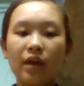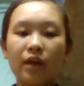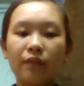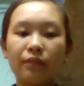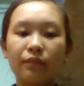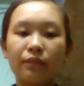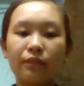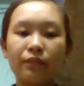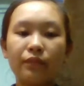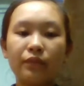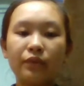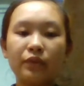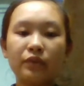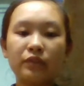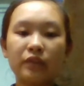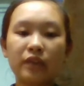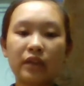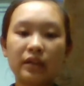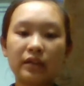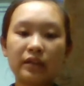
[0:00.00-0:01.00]

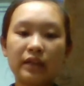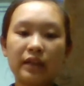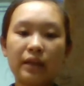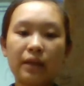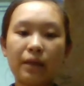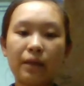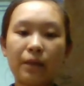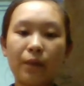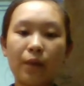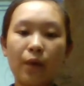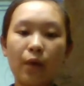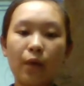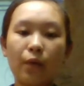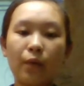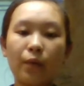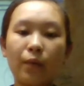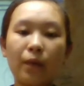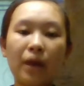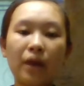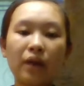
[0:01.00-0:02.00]
musician
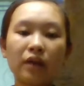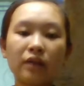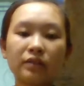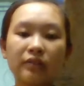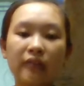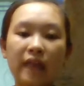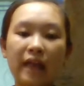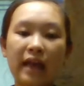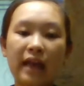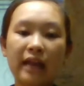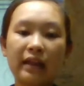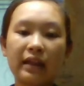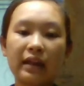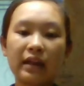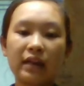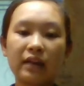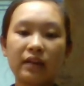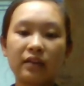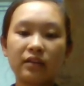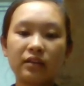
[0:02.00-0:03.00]
Paul Potts
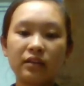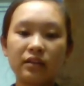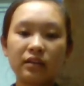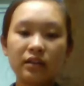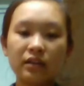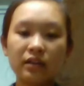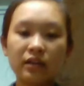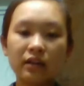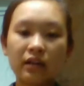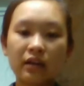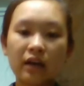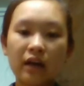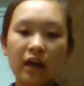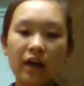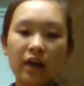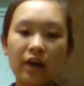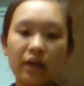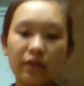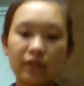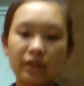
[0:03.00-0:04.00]
and
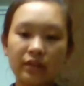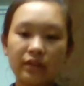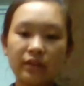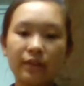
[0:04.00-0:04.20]
Karen.